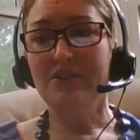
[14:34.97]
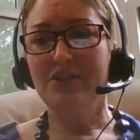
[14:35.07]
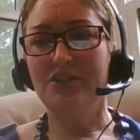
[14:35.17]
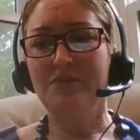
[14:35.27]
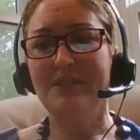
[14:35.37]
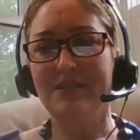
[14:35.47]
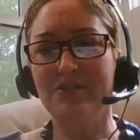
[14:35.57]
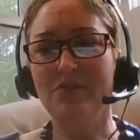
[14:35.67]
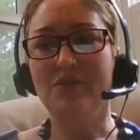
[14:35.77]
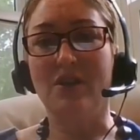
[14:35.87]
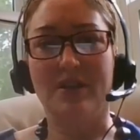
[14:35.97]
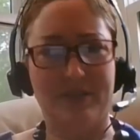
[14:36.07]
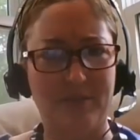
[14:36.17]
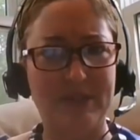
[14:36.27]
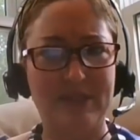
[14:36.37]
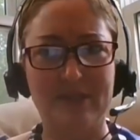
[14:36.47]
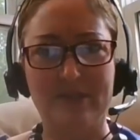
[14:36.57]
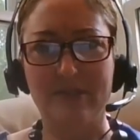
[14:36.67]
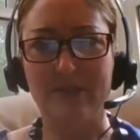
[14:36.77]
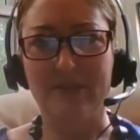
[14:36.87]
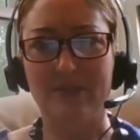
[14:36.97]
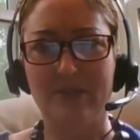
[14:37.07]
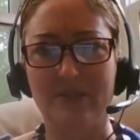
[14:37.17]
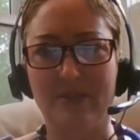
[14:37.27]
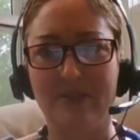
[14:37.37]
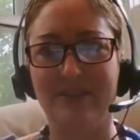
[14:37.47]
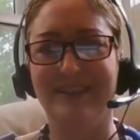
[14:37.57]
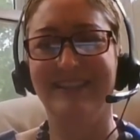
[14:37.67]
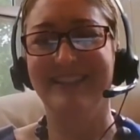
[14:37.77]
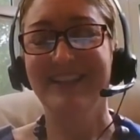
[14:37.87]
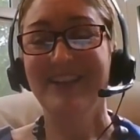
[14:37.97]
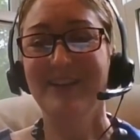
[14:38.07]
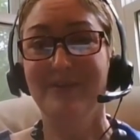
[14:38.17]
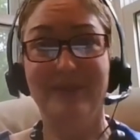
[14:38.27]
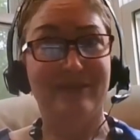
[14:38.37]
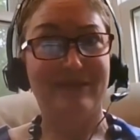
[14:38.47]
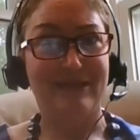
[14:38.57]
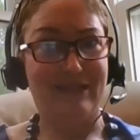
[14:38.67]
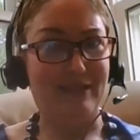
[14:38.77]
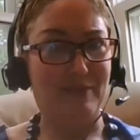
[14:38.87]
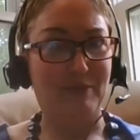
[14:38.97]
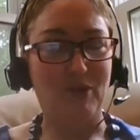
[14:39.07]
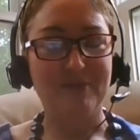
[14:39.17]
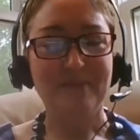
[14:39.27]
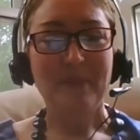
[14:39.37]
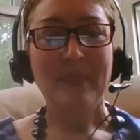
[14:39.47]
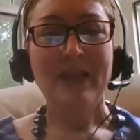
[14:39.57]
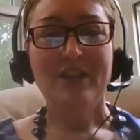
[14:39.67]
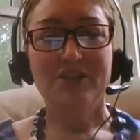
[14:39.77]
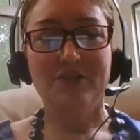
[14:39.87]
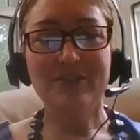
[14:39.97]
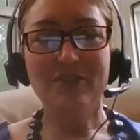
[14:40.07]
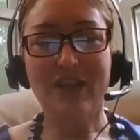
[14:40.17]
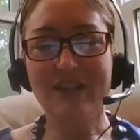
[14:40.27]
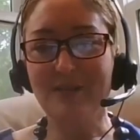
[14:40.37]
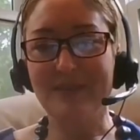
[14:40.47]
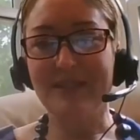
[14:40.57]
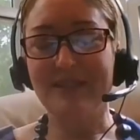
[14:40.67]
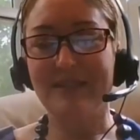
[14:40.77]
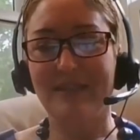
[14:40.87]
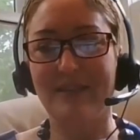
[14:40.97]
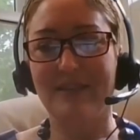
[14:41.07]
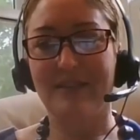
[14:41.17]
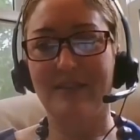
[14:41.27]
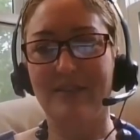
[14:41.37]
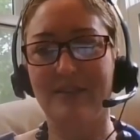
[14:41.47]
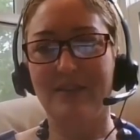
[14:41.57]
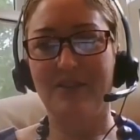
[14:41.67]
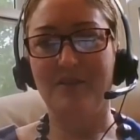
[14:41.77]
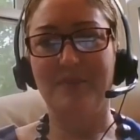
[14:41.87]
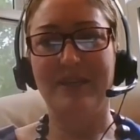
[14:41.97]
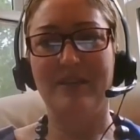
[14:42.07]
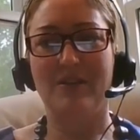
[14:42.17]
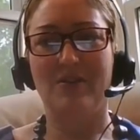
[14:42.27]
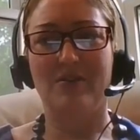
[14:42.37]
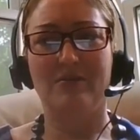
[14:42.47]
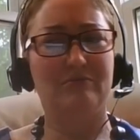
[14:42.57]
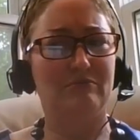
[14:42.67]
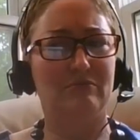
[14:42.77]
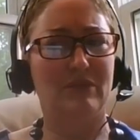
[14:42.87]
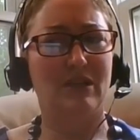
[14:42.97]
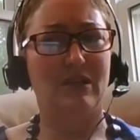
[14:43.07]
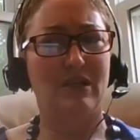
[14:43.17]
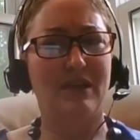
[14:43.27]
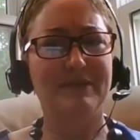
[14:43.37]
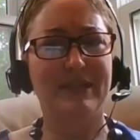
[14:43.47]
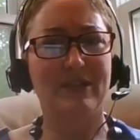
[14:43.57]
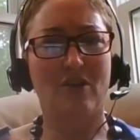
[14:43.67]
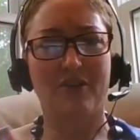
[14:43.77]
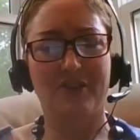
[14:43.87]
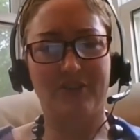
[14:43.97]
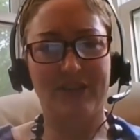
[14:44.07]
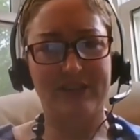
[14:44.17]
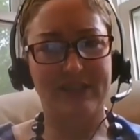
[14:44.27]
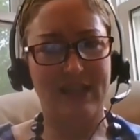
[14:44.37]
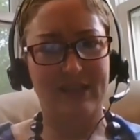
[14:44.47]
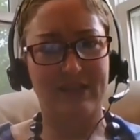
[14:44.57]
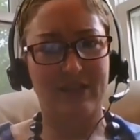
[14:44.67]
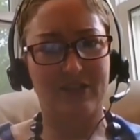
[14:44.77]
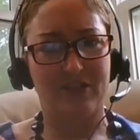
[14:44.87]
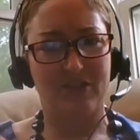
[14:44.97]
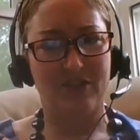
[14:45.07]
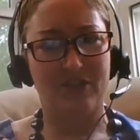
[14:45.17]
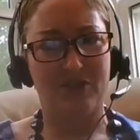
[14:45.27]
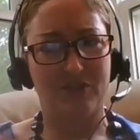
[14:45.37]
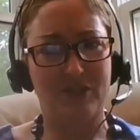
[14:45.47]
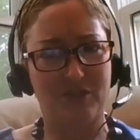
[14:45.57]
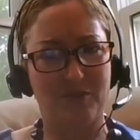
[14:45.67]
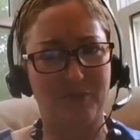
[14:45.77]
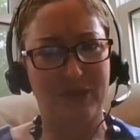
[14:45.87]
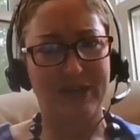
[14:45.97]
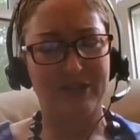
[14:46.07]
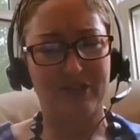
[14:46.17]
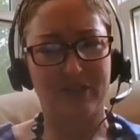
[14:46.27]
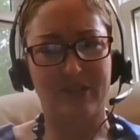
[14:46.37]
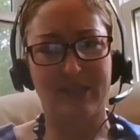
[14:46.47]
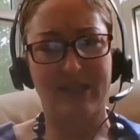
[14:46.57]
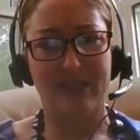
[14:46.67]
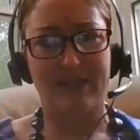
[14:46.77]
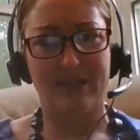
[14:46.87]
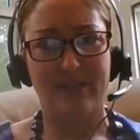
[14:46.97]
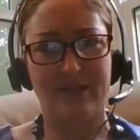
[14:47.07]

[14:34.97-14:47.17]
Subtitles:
Judicial consequences. Well, let's see. That's pretty broad. Judicial consequences could be, I would think, all the things that the judicial branch can